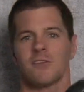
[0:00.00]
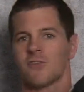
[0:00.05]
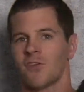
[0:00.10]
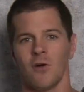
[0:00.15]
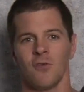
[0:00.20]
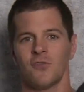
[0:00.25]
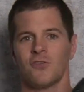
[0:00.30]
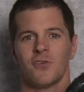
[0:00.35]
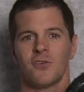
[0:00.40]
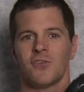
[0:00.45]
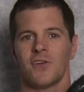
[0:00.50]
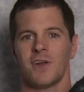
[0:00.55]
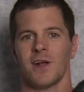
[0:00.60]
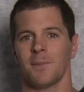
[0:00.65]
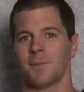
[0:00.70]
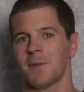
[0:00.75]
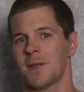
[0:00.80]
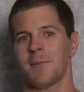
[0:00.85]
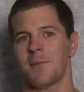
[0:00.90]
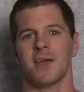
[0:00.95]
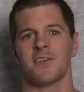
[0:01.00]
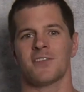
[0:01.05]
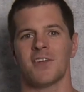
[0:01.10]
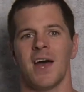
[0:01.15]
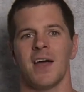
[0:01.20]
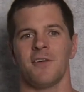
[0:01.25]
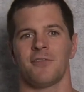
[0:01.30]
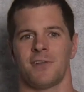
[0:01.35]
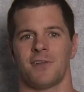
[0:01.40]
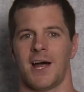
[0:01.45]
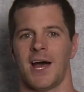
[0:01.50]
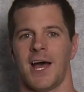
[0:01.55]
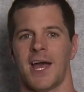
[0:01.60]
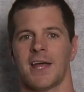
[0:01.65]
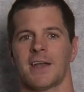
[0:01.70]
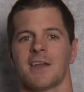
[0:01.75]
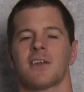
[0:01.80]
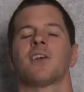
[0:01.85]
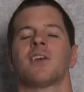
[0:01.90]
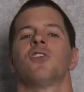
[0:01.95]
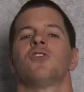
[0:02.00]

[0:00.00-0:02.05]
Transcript: Don't choose an airplane because I fly it.